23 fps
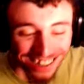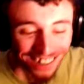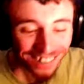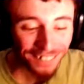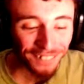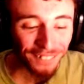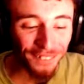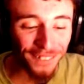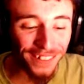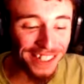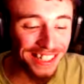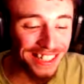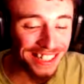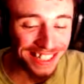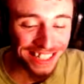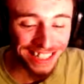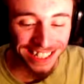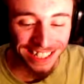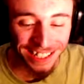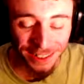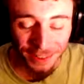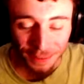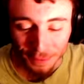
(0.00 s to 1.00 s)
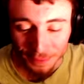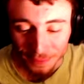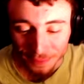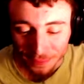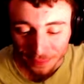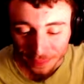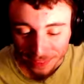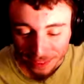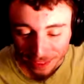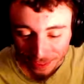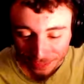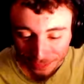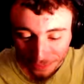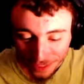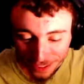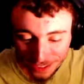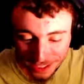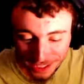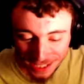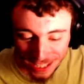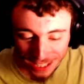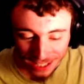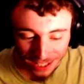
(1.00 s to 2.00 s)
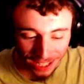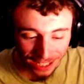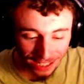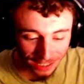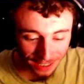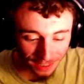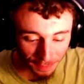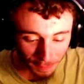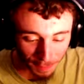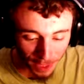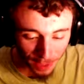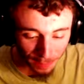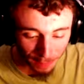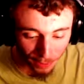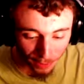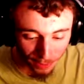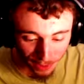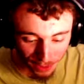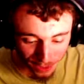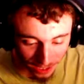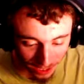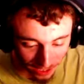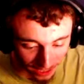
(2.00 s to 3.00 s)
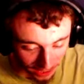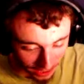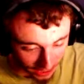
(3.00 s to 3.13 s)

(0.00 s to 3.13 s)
Which, what scene, like, people or something?